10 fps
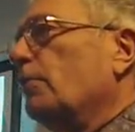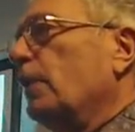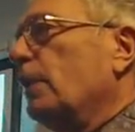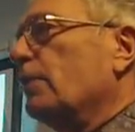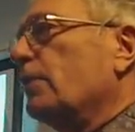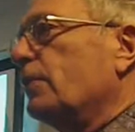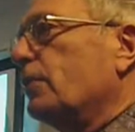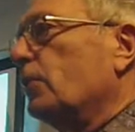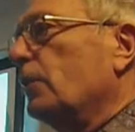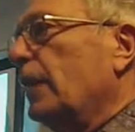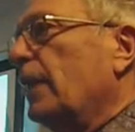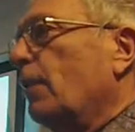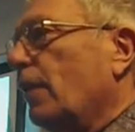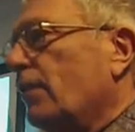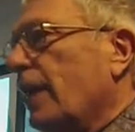Intermediate School, and
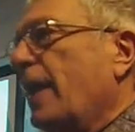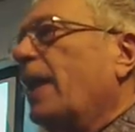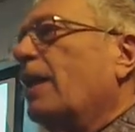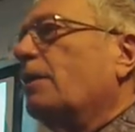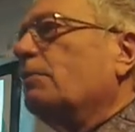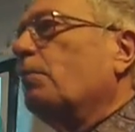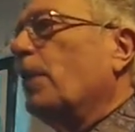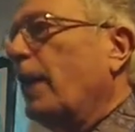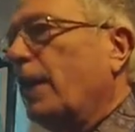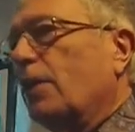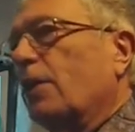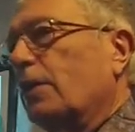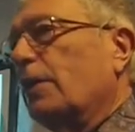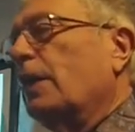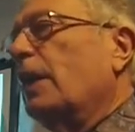they'll have an hour playing
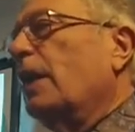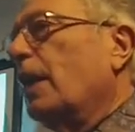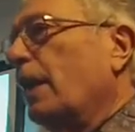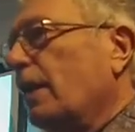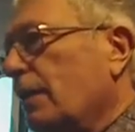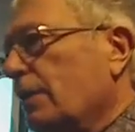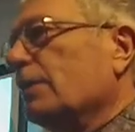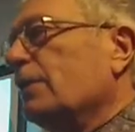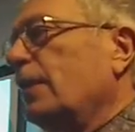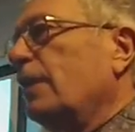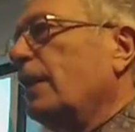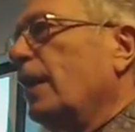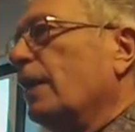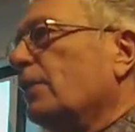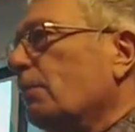on a
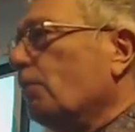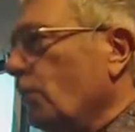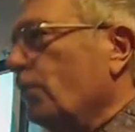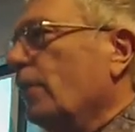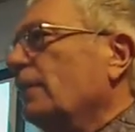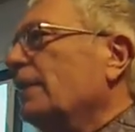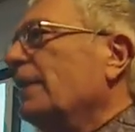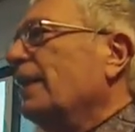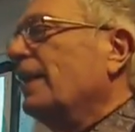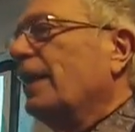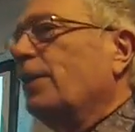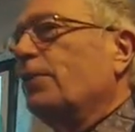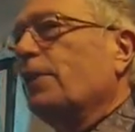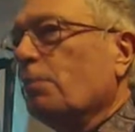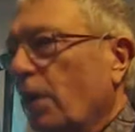state-of-the-art computer
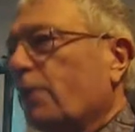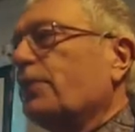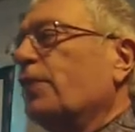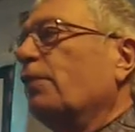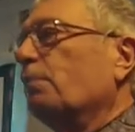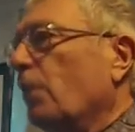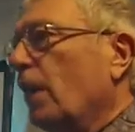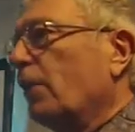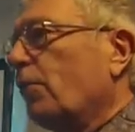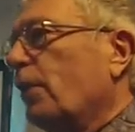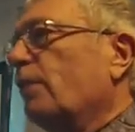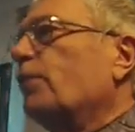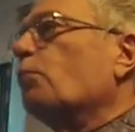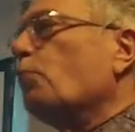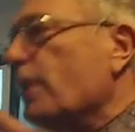using Microsoft Minecraft
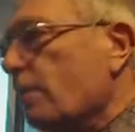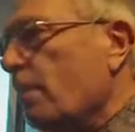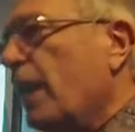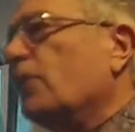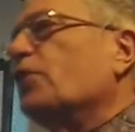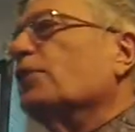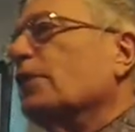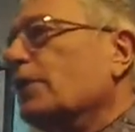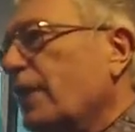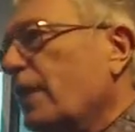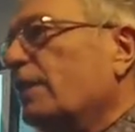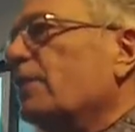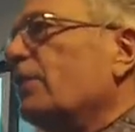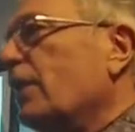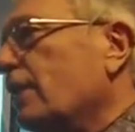to reimagine the town
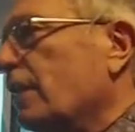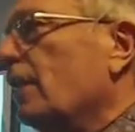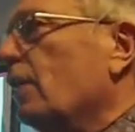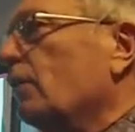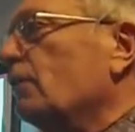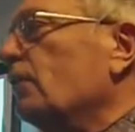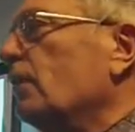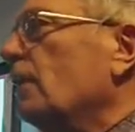centre of